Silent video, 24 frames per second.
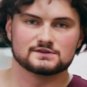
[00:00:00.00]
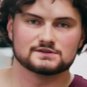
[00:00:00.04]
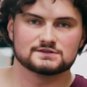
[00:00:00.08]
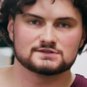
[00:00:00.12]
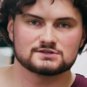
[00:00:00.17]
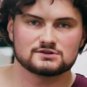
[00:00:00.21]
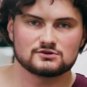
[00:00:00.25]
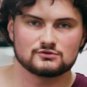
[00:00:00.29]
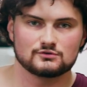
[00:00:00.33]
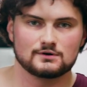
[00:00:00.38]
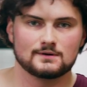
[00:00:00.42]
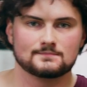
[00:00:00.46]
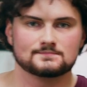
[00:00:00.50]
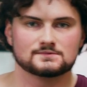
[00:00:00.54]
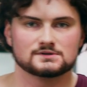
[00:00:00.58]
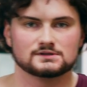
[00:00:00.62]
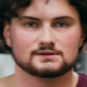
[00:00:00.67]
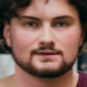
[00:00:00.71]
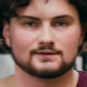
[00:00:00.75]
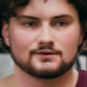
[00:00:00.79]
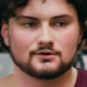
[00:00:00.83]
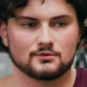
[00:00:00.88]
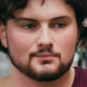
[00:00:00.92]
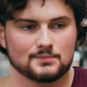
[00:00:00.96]
the script a
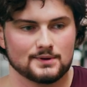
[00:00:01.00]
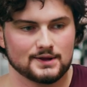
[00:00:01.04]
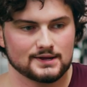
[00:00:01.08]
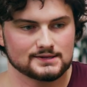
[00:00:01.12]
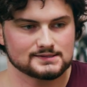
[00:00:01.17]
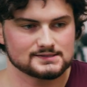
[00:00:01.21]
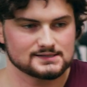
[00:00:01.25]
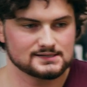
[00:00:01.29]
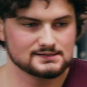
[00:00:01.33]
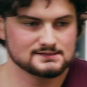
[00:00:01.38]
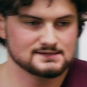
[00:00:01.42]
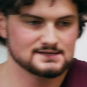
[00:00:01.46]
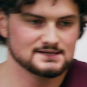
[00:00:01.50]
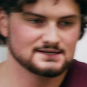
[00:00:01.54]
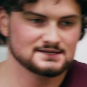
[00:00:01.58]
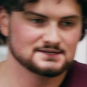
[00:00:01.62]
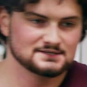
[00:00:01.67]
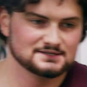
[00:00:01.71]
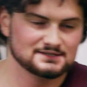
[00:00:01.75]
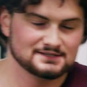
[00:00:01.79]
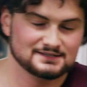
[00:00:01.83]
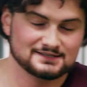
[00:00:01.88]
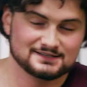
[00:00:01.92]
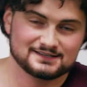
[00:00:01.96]
little bit
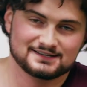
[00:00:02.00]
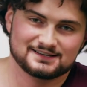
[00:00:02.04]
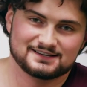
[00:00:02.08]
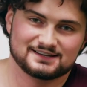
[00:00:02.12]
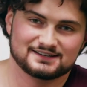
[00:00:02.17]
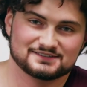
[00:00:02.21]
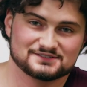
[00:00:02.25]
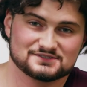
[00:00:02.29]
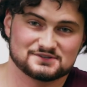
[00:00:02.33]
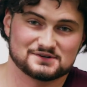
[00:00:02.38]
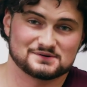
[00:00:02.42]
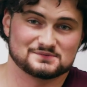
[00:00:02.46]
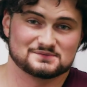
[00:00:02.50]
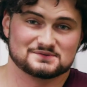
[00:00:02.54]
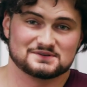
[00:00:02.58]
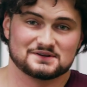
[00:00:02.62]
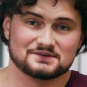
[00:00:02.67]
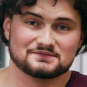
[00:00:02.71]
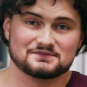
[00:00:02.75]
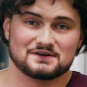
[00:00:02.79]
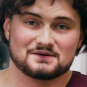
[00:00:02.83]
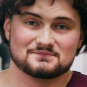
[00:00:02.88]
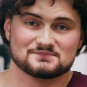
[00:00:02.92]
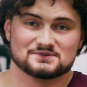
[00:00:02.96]
in terms
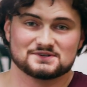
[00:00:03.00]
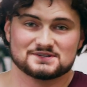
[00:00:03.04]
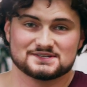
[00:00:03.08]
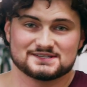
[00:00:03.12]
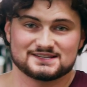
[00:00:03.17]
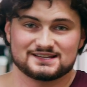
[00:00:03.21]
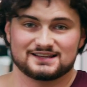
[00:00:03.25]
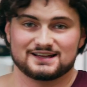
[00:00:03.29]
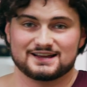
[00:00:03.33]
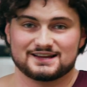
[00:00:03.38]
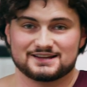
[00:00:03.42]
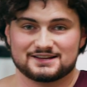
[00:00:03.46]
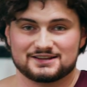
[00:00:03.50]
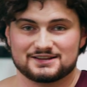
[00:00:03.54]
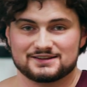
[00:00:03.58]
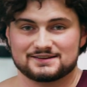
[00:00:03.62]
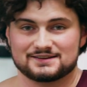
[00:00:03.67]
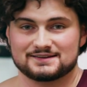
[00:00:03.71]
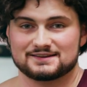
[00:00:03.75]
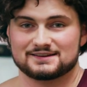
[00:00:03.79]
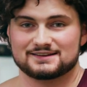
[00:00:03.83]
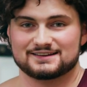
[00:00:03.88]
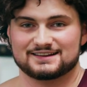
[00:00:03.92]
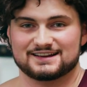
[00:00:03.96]
of I'm just like
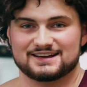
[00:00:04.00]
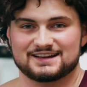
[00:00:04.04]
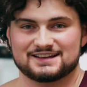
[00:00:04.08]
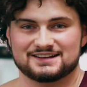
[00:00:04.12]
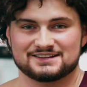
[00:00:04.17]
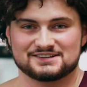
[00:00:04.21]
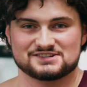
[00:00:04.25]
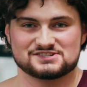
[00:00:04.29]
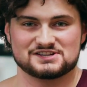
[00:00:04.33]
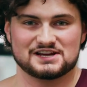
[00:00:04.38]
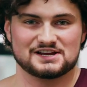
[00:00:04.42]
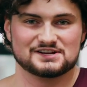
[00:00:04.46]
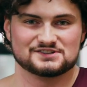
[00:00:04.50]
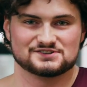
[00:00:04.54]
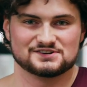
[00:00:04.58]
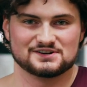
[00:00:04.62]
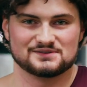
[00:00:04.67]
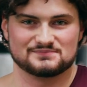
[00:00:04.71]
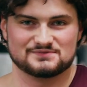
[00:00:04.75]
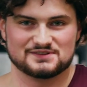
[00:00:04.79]
changing up